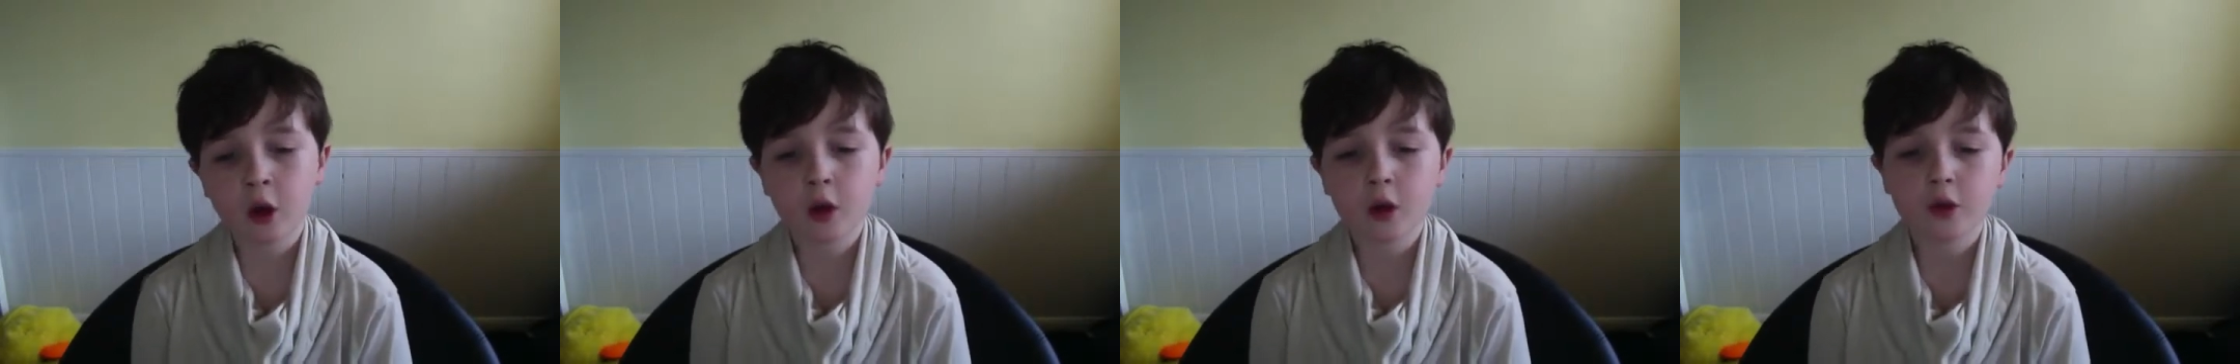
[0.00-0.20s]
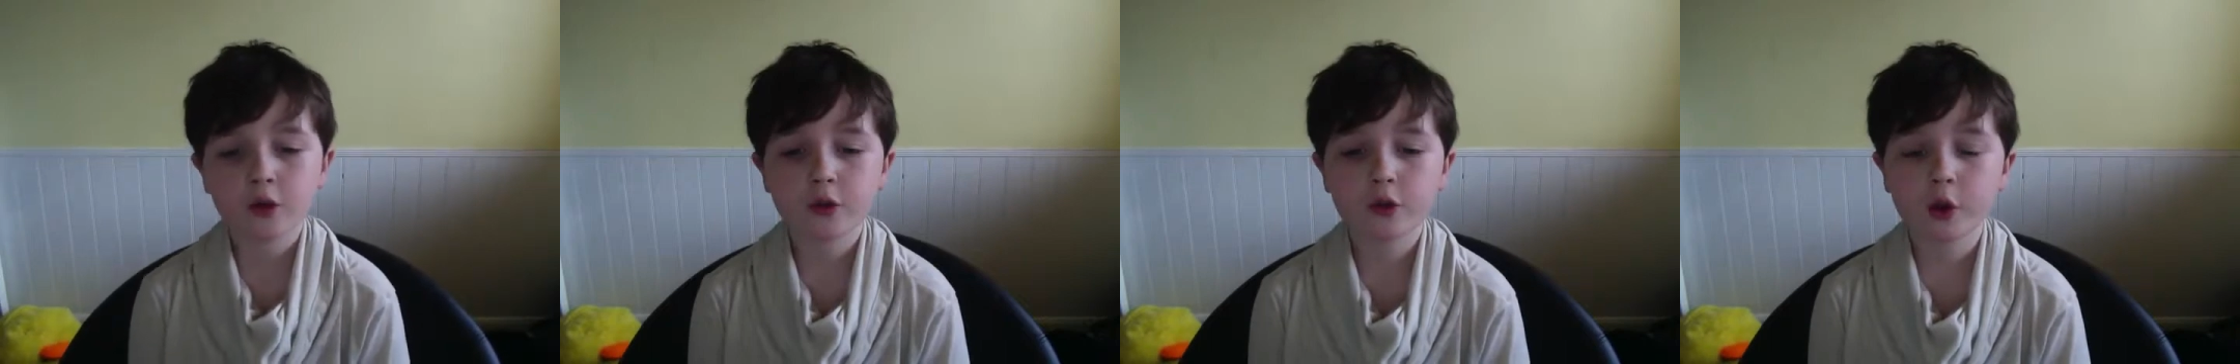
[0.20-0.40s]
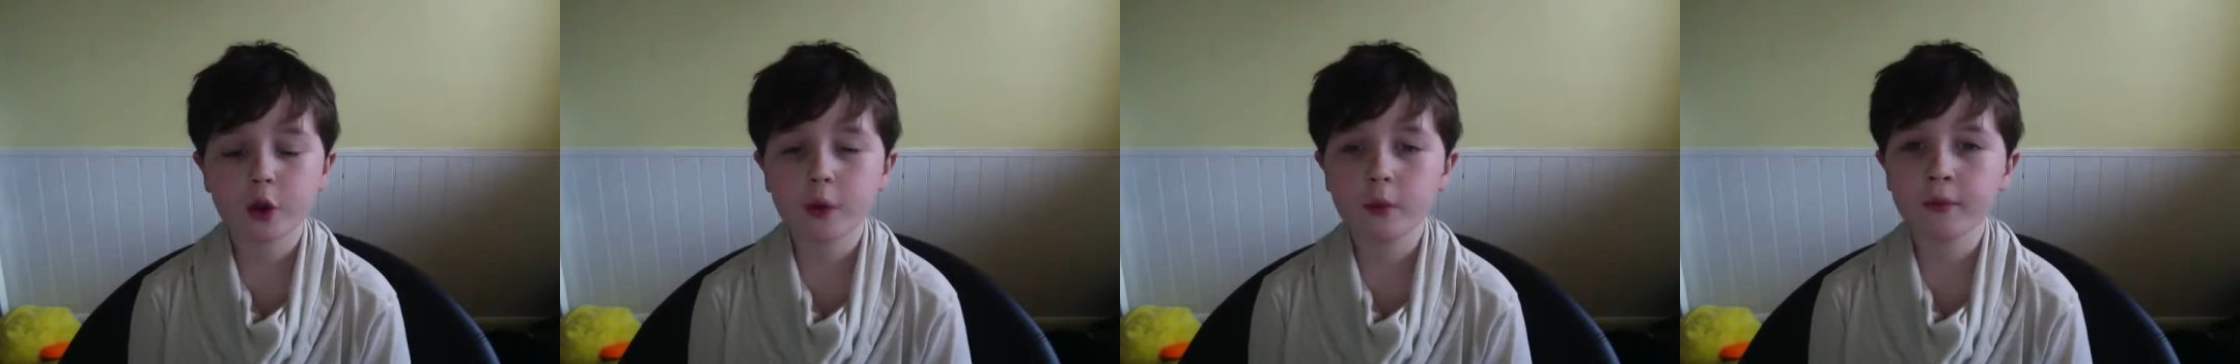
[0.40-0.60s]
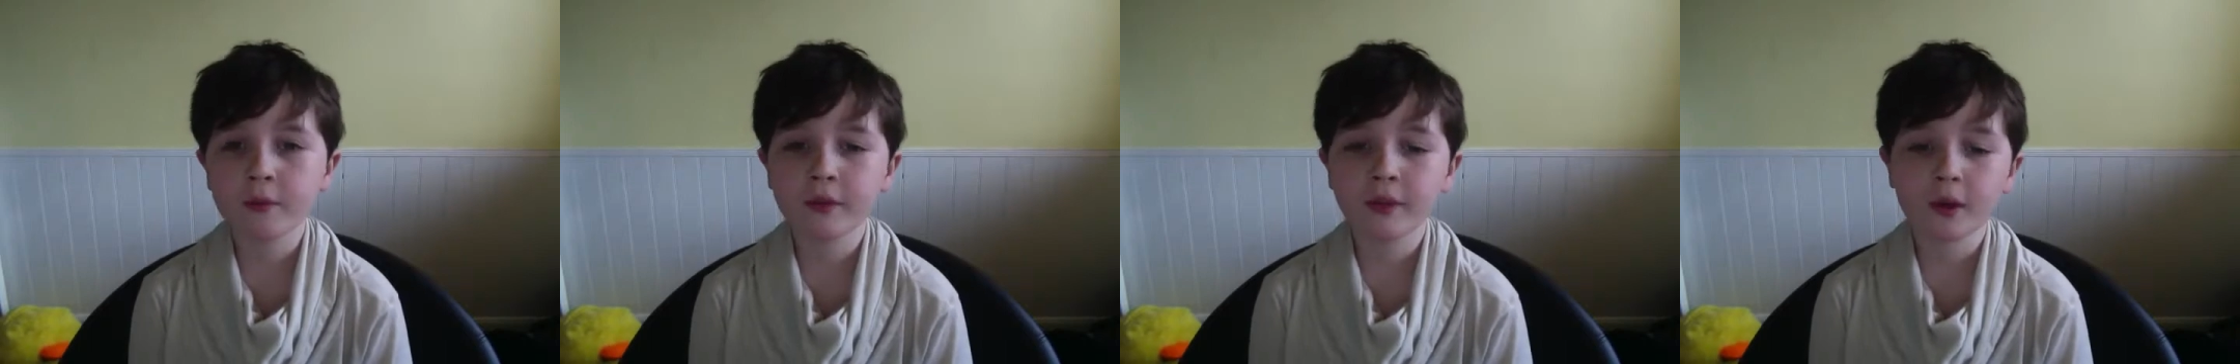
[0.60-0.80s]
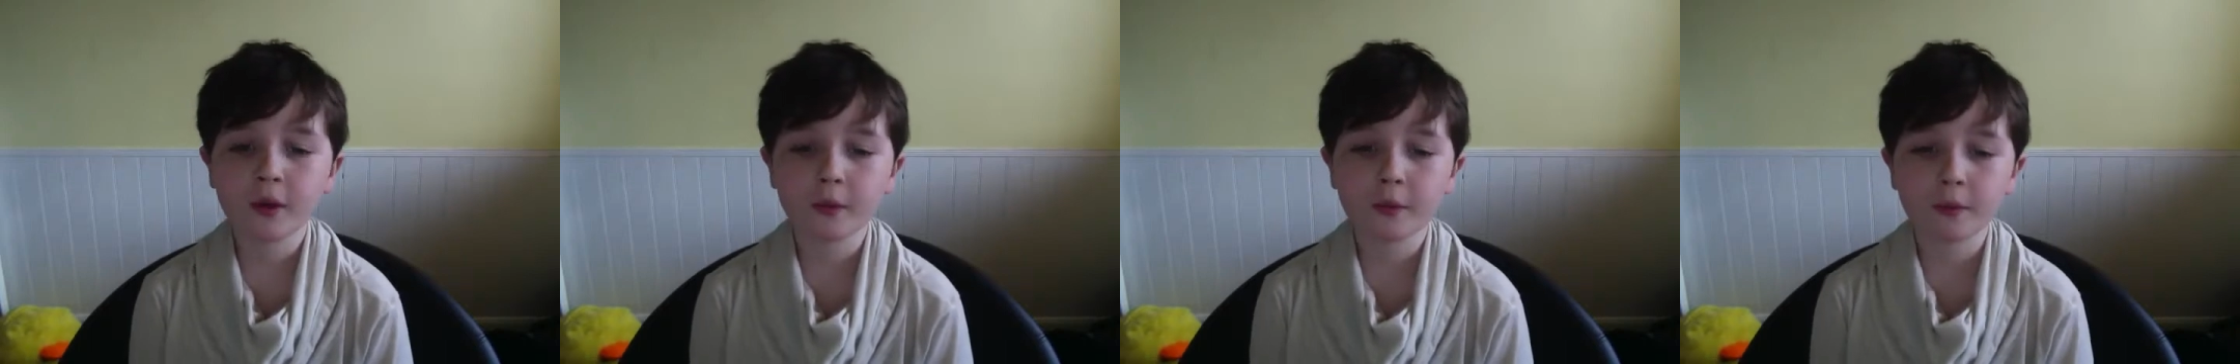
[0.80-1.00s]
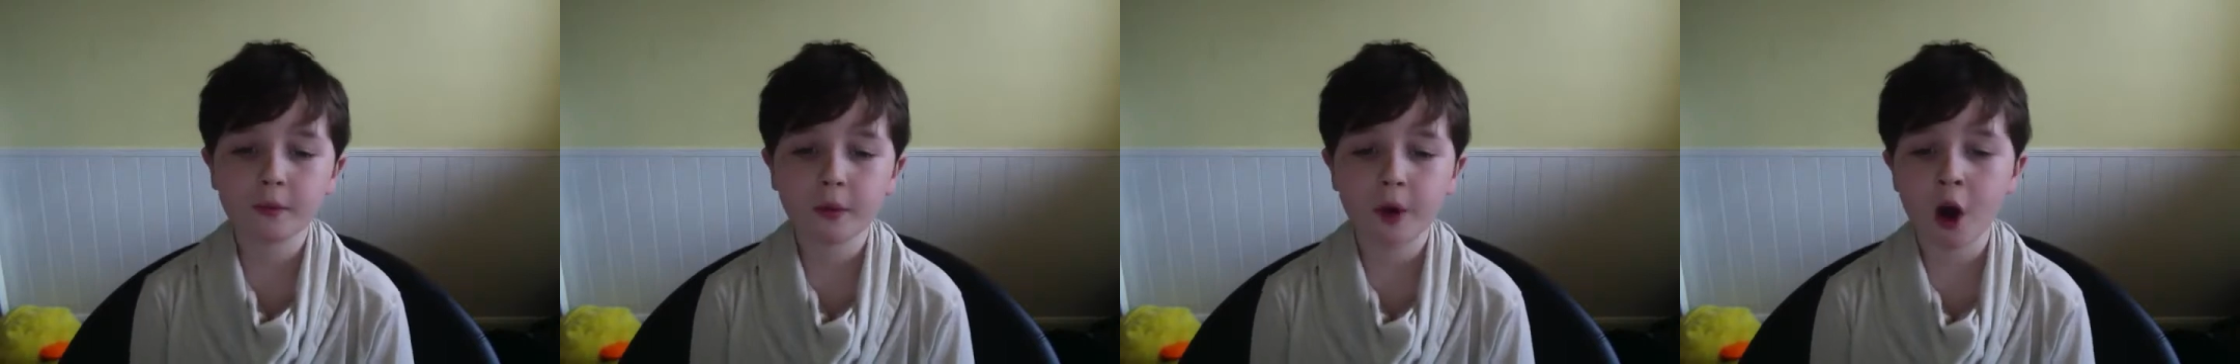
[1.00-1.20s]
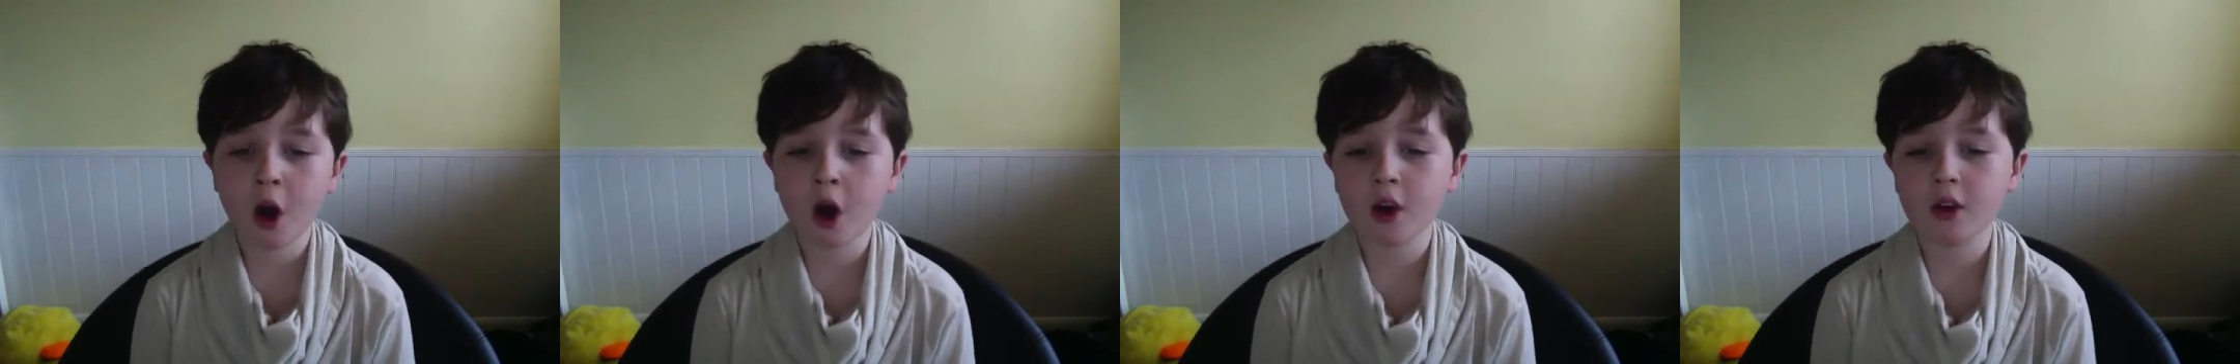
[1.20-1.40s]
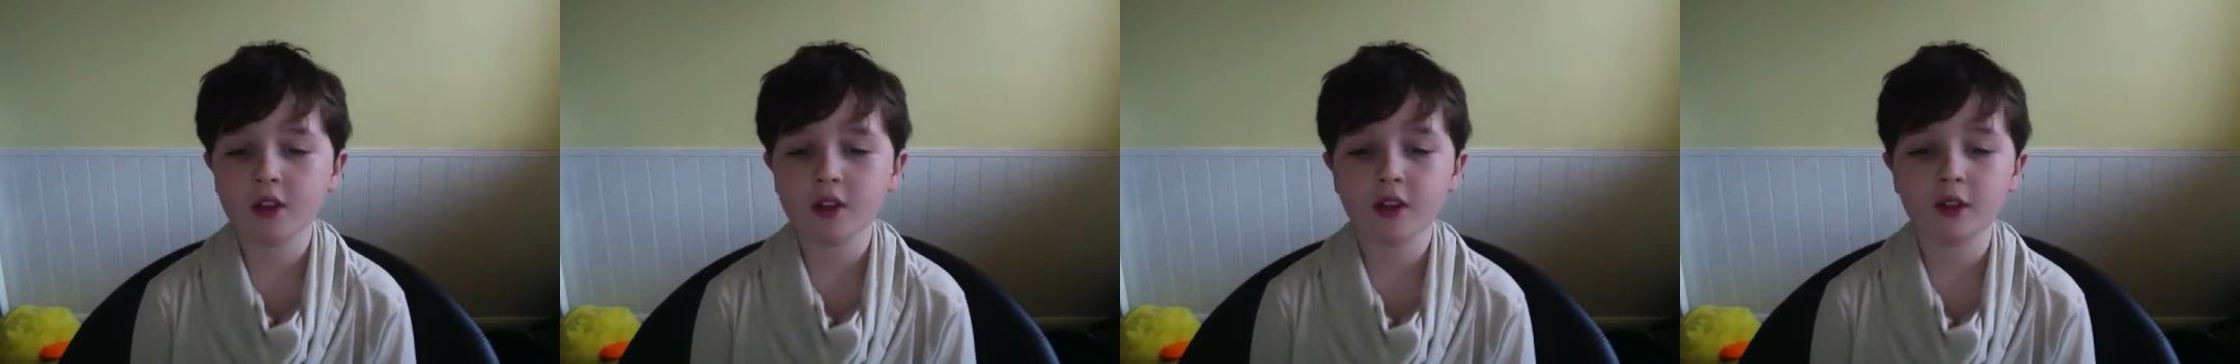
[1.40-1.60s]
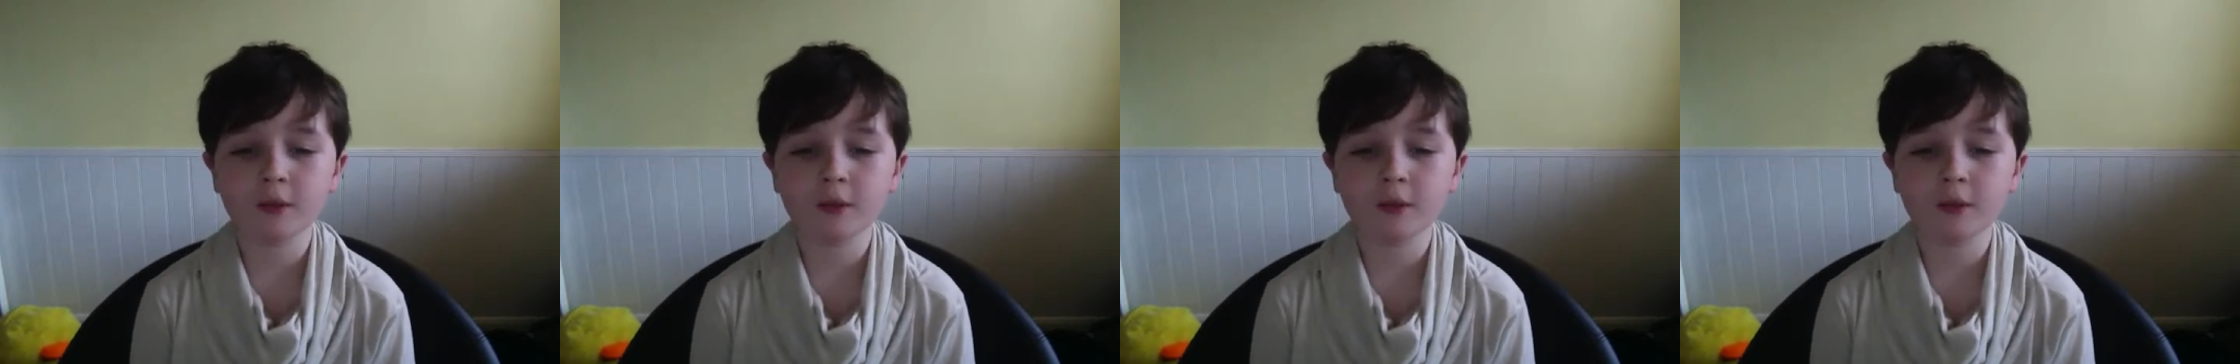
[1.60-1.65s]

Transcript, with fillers: Something burst